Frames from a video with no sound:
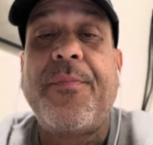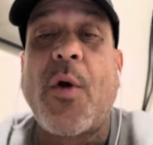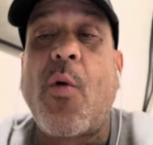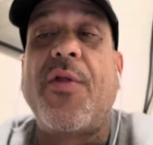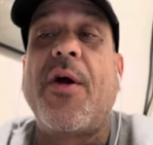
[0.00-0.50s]

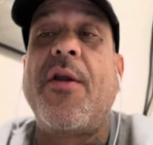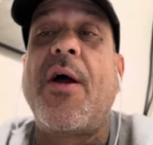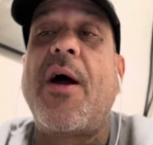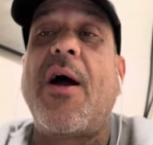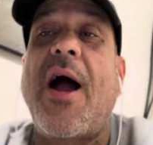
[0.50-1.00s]
Or whether or
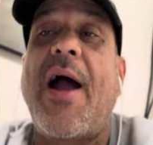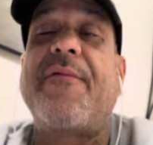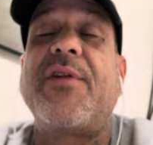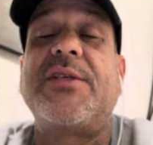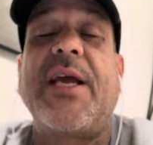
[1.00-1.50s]
not I have
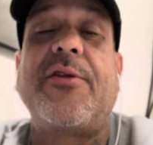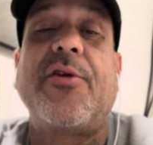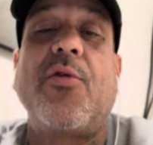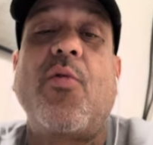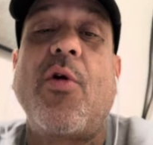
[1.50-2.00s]
to take
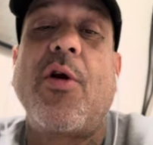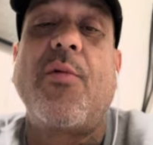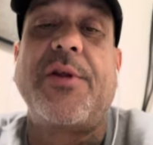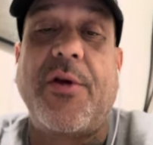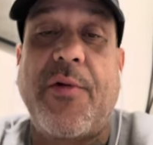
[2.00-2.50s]
their word
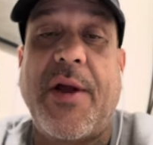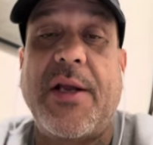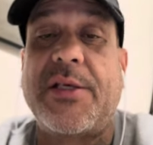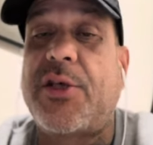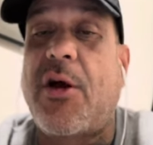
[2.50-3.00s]
with a grain
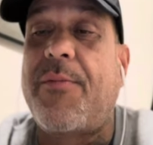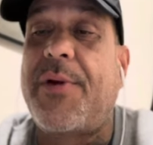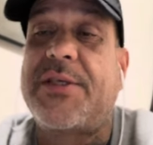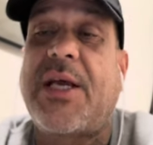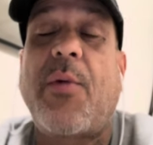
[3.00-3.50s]
of salt.
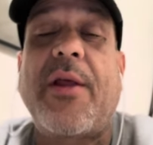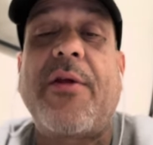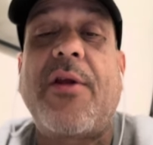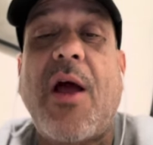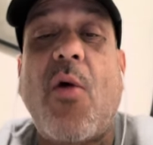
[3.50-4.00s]
Because I'd rather
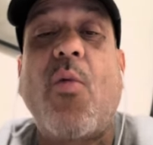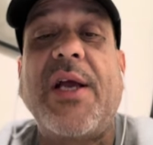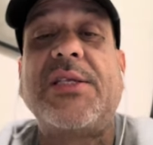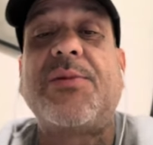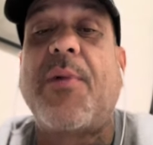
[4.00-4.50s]
not
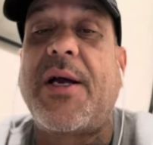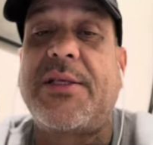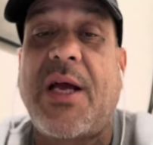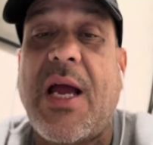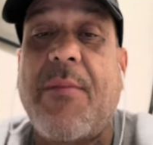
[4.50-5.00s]
waste my
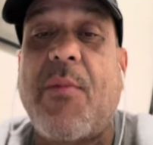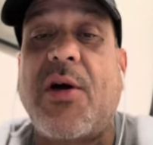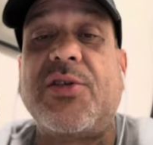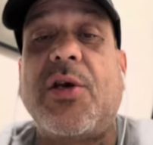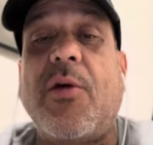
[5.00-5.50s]
time
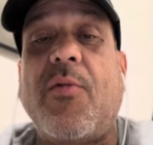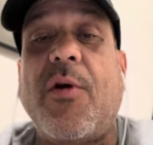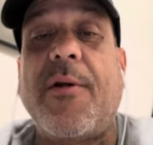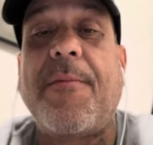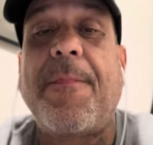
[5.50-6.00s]
on
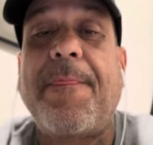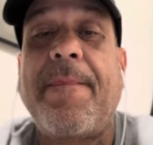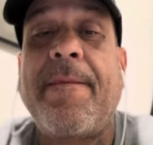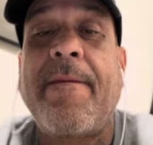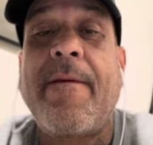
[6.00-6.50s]
someone
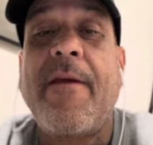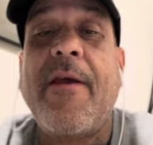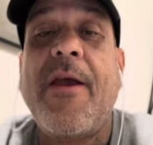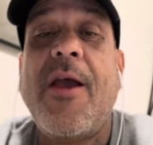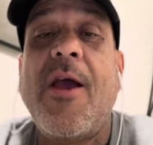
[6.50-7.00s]

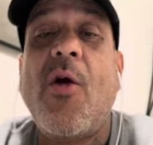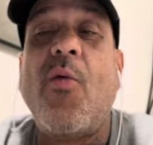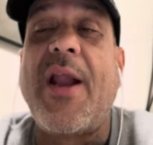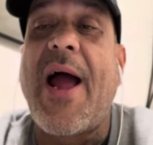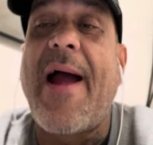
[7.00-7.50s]

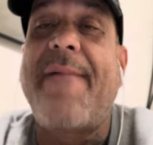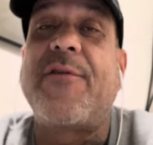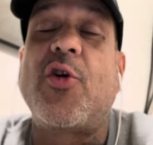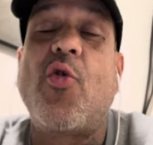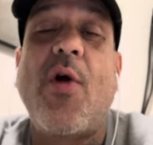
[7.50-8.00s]
when I have
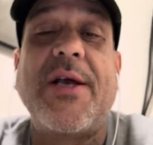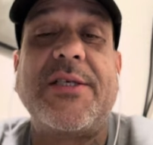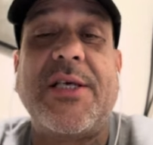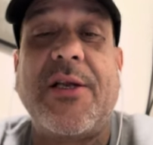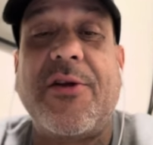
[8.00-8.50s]
to
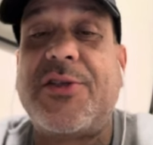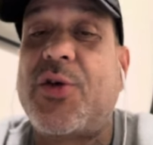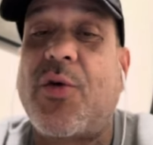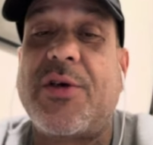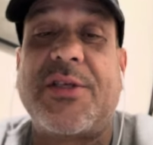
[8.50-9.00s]
question their
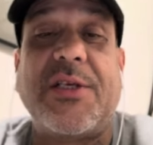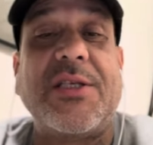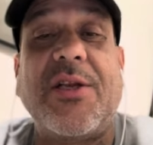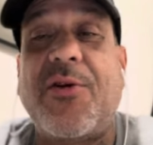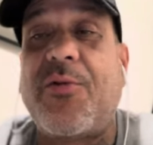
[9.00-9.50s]
sources
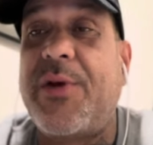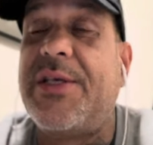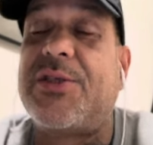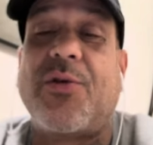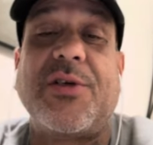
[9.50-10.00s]
and their
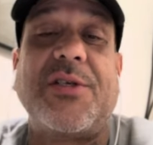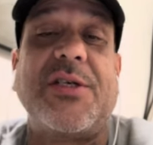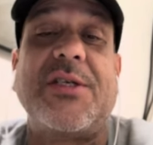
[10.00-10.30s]
resources.